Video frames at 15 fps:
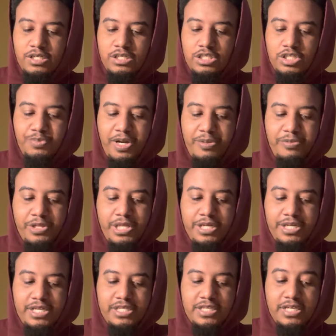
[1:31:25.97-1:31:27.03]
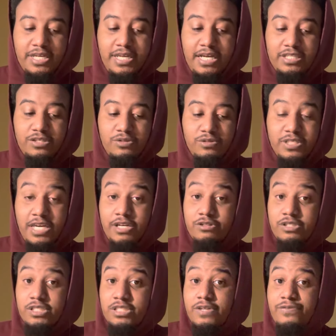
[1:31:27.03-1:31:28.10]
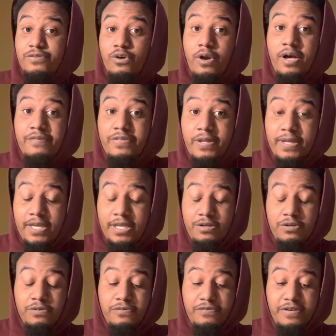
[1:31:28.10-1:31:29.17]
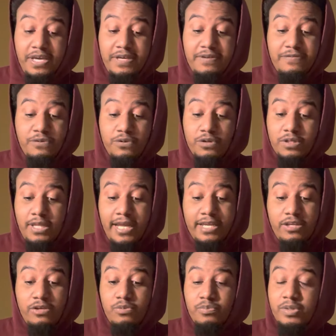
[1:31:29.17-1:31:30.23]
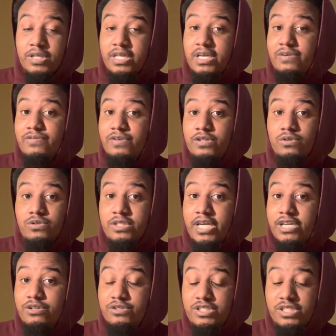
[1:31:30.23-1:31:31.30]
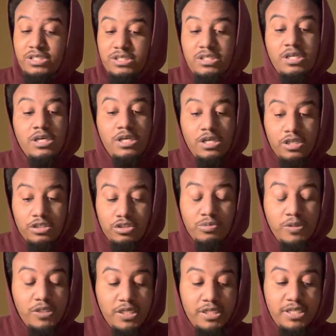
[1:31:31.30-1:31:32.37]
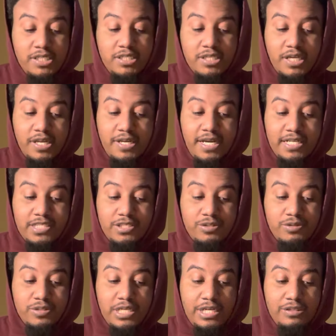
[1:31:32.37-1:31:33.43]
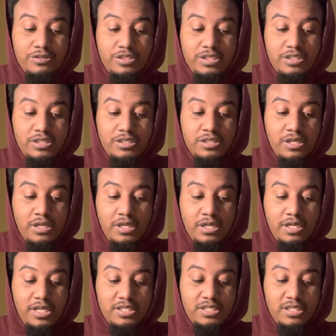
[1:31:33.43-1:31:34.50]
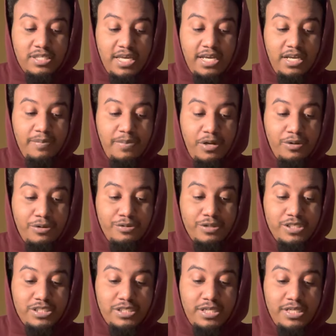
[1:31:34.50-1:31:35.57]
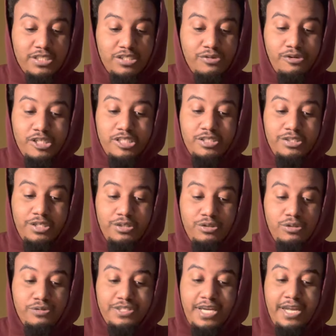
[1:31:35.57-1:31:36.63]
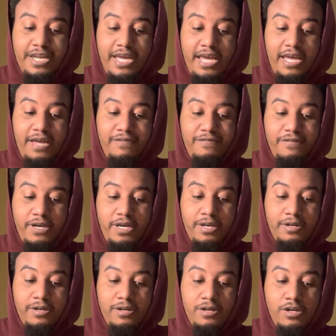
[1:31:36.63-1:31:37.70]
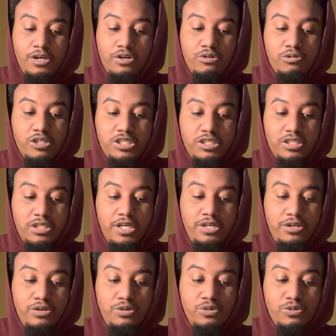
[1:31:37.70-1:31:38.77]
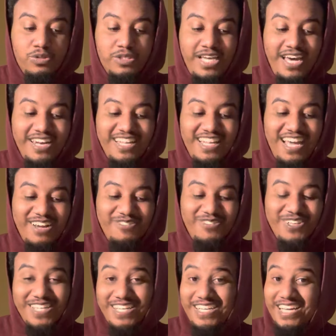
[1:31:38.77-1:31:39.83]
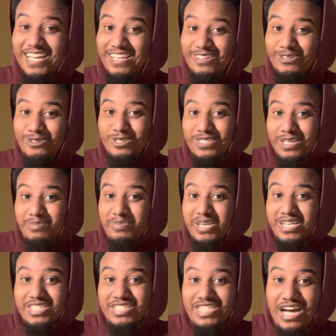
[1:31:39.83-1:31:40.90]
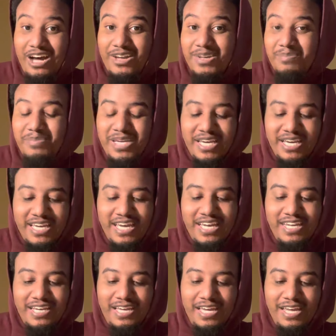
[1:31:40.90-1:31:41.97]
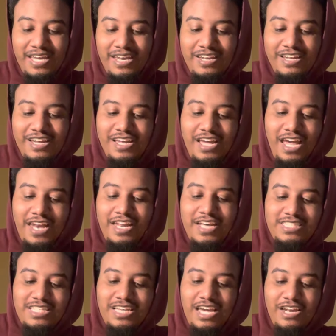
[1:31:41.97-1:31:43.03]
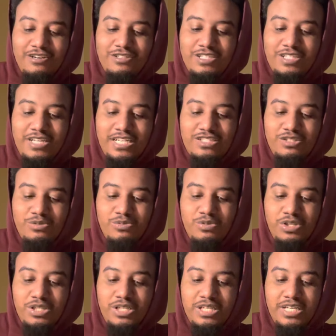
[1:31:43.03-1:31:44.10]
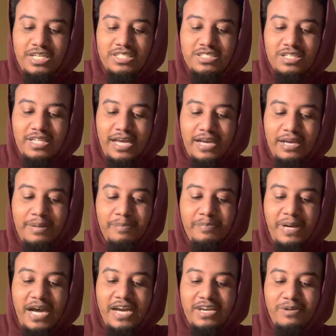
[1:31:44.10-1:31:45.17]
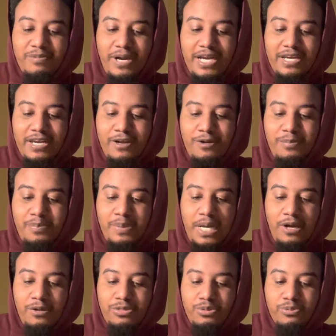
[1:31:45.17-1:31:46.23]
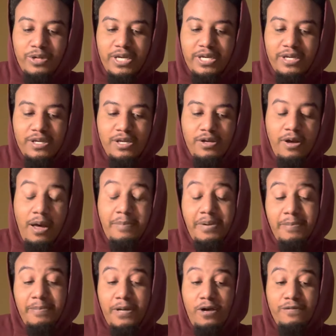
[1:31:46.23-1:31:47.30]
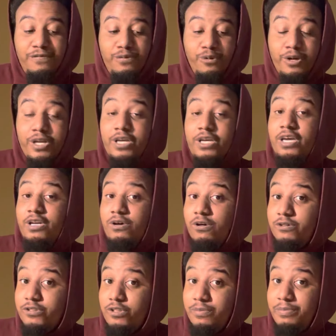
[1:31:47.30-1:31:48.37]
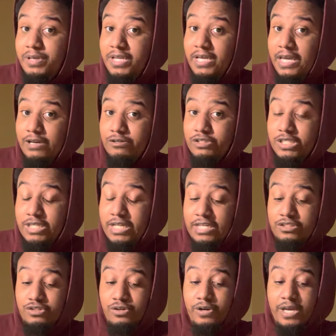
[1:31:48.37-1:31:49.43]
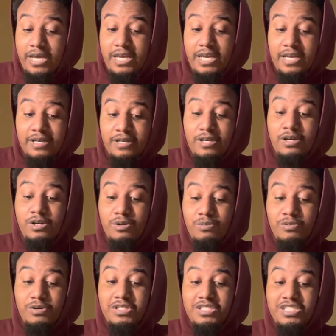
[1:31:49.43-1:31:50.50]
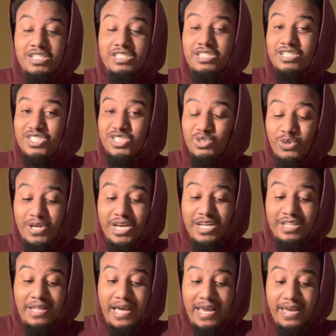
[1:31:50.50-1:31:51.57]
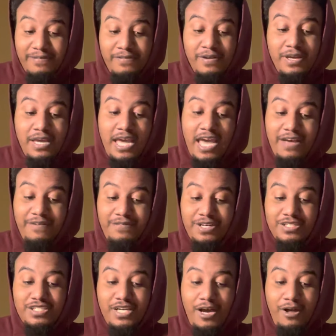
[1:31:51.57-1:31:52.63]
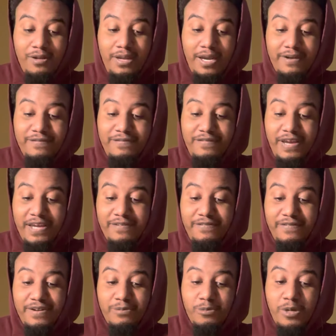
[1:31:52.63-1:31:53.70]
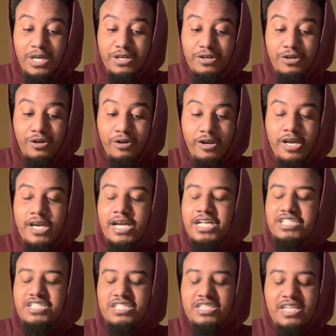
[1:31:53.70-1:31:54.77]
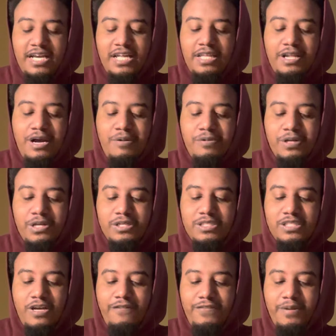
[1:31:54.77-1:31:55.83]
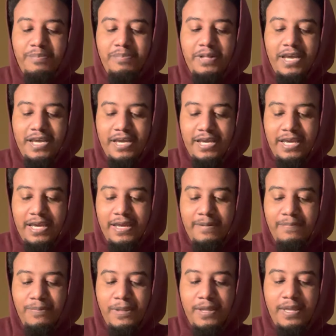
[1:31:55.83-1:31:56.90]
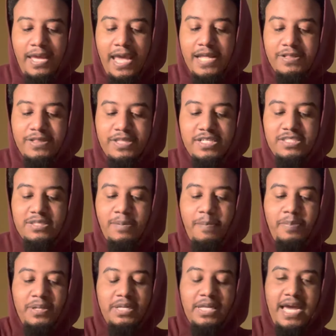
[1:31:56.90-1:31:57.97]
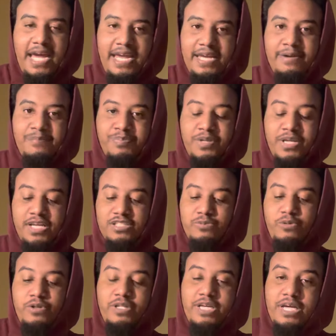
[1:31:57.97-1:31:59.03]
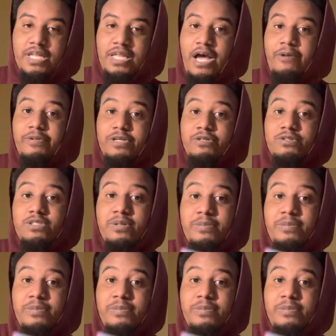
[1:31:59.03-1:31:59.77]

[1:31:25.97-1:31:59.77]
You might really need to connect to those energies. If you're of the Hindu faith or like you believe in those energies, you really need to connect to those energies. Because the thing about Krishna is Krishna knows how to have fun. Krishna knows how to like really cut loose and be a child and be a kid again. And that's the energy that you really need to like embody right now in pile four. And it could also be the energy that you're in. Really just enjoying life, having a childlike faith and wonder, and just like allowing yourself to play again. And this play is really allowing you to